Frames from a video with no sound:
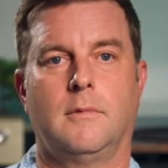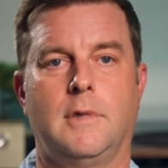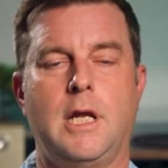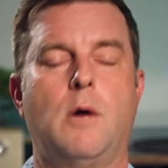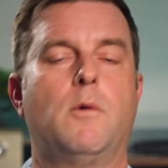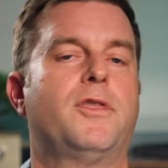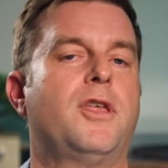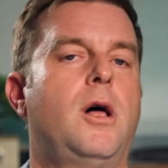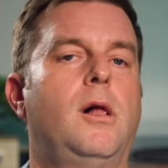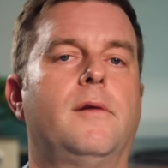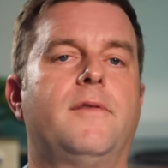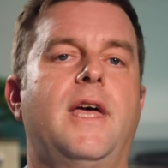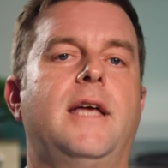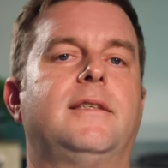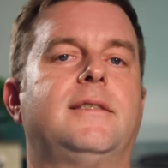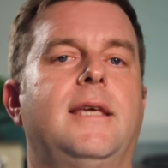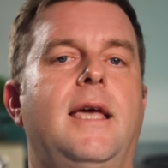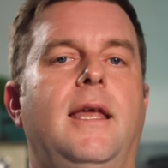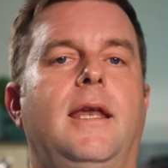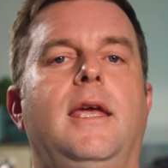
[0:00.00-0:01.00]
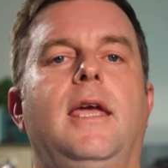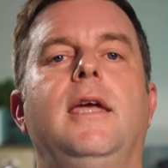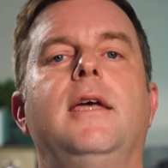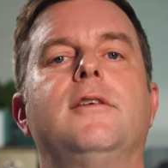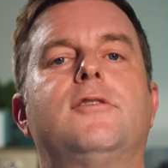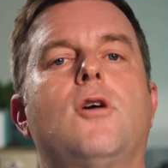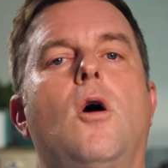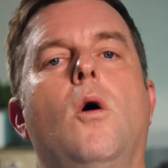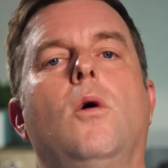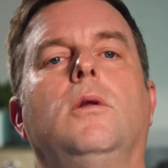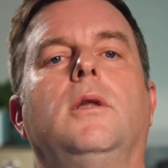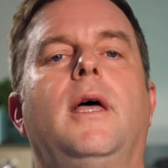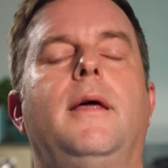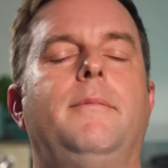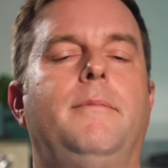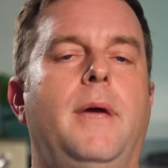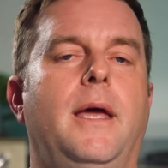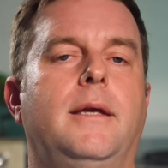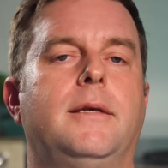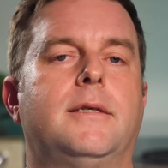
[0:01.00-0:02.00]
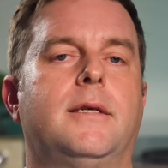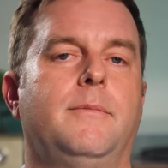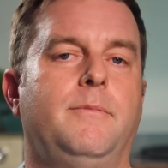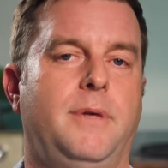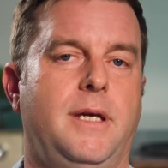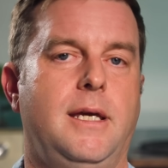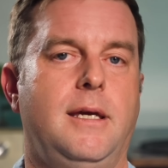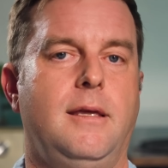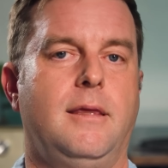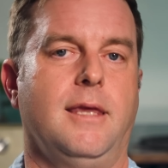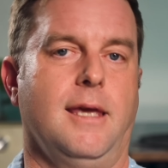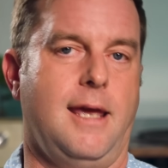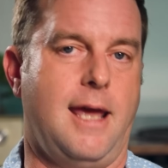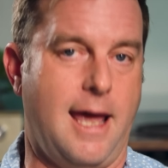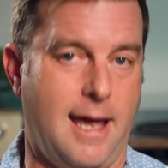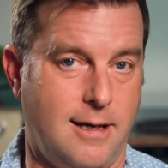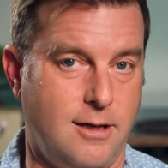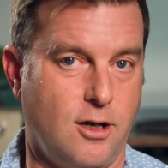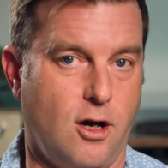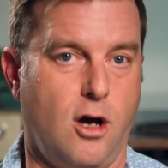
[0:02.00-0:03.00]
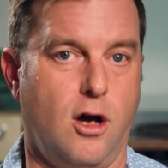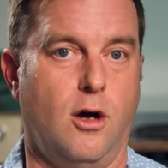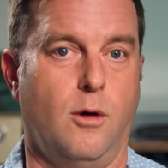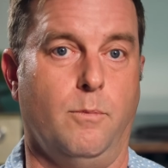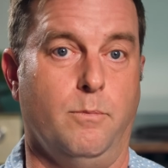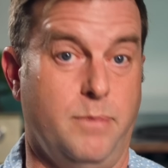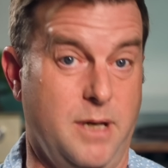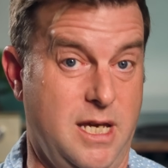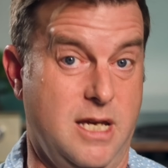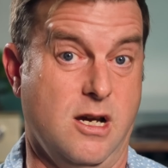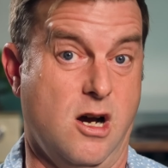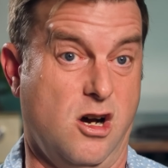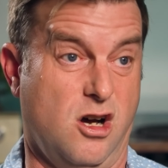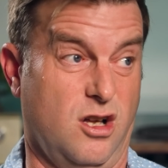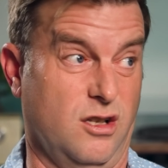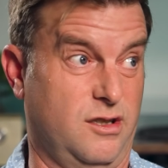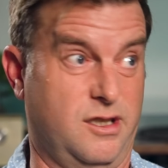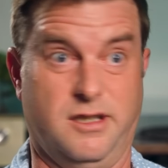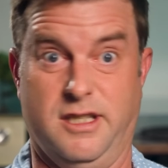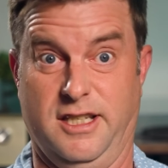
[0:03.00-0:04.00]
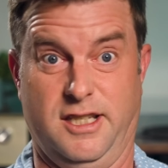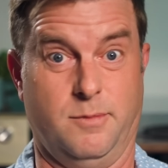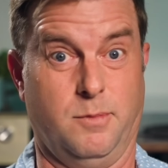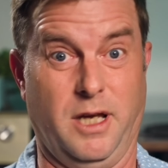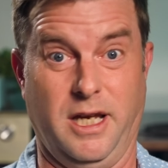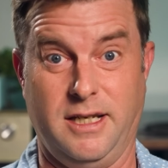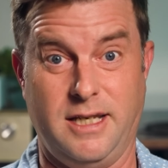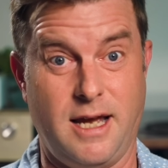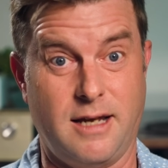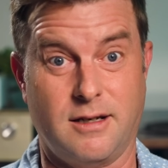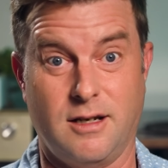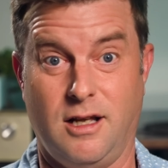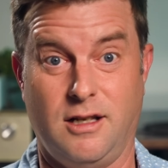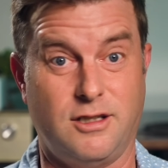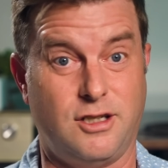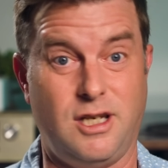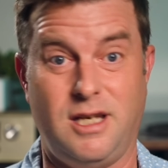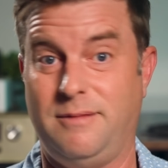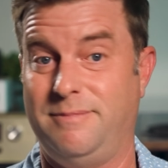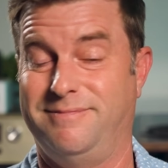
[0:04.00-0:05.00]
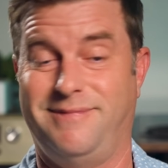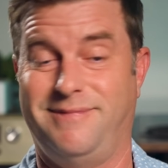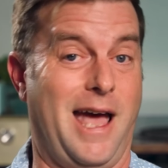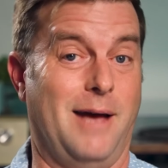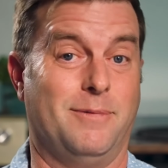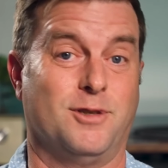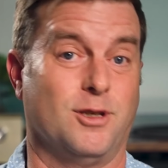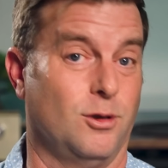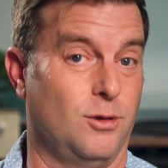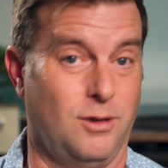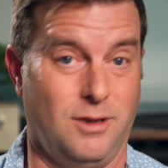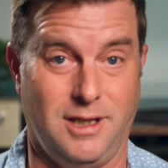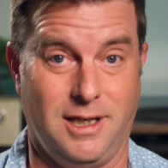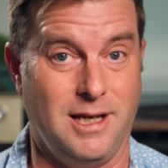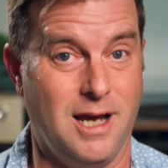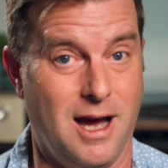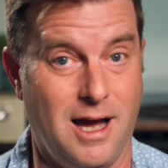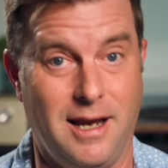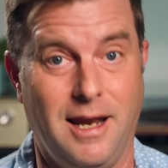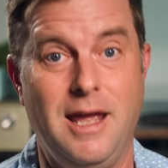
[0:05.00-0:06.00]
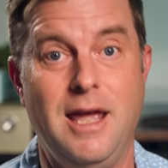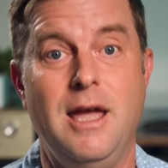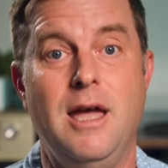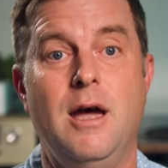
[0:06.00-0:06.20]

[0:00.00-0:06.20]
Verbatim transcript: Now, with all of that said, is OLED meant to be the end all be all display technology? Absolutely not.